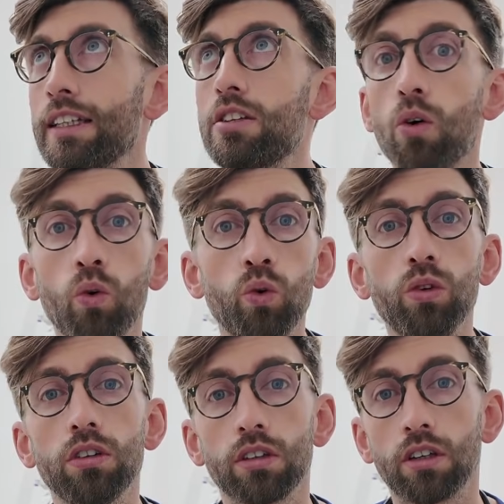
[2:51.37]
these
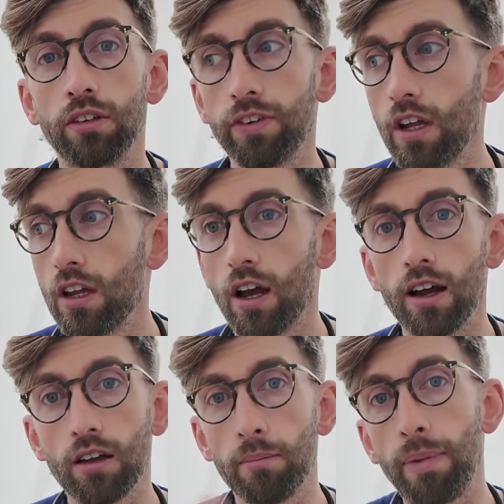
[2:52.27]
all kind of
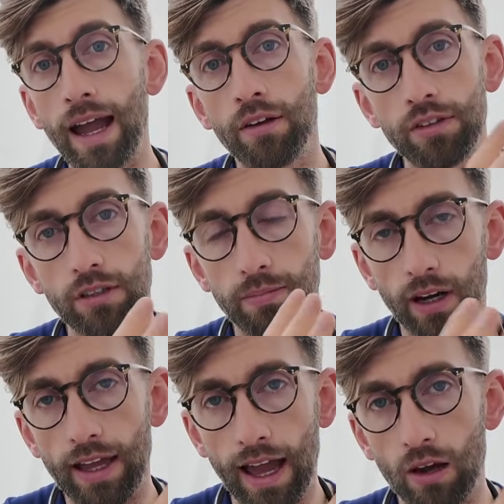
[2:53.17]
are compounded
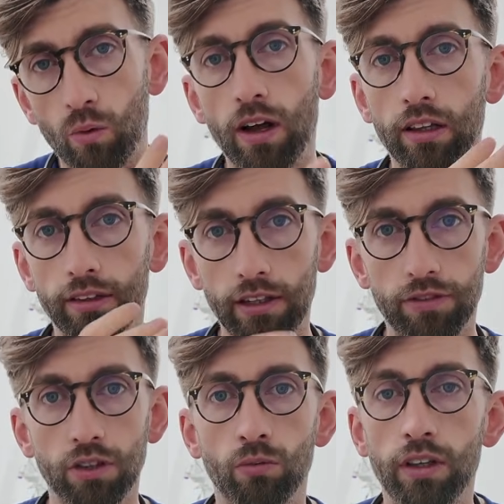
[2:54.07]
by how well
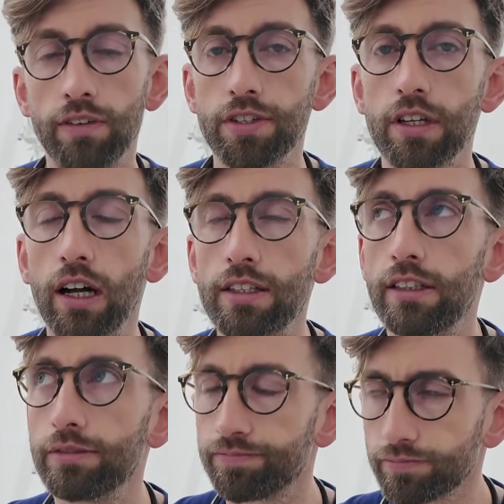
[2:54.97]
they've done when they've
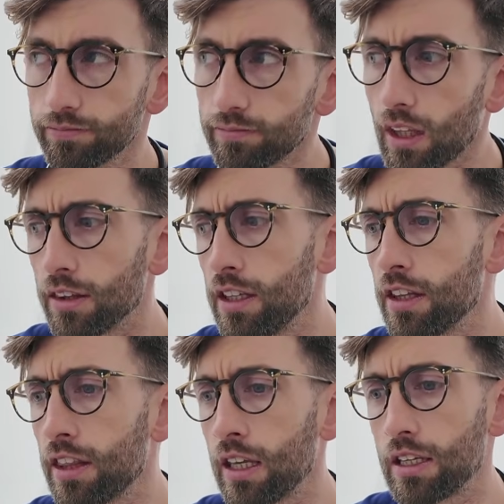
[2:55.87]
started. The
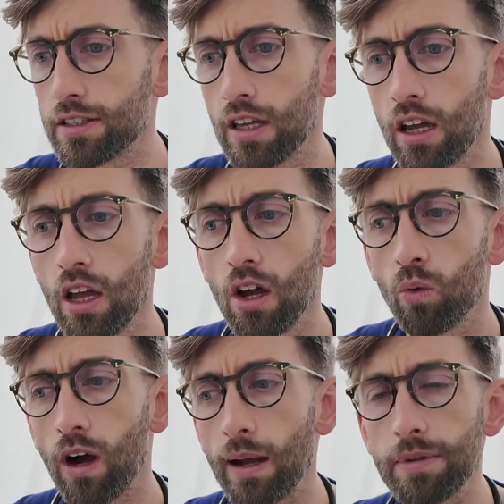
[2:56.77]
other thing is that
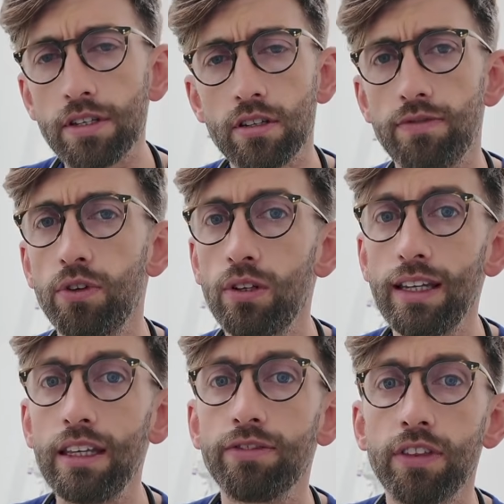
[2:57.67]
what happens is if you
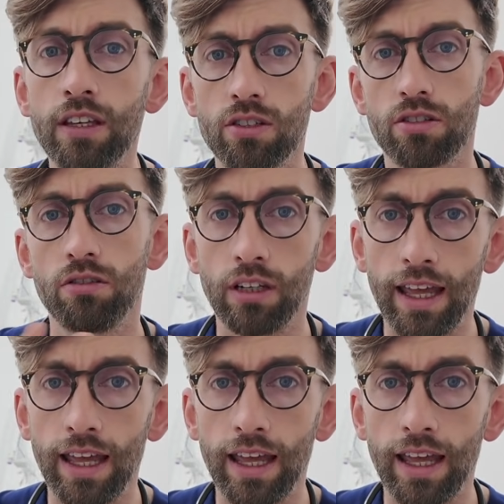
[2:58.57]
leave things too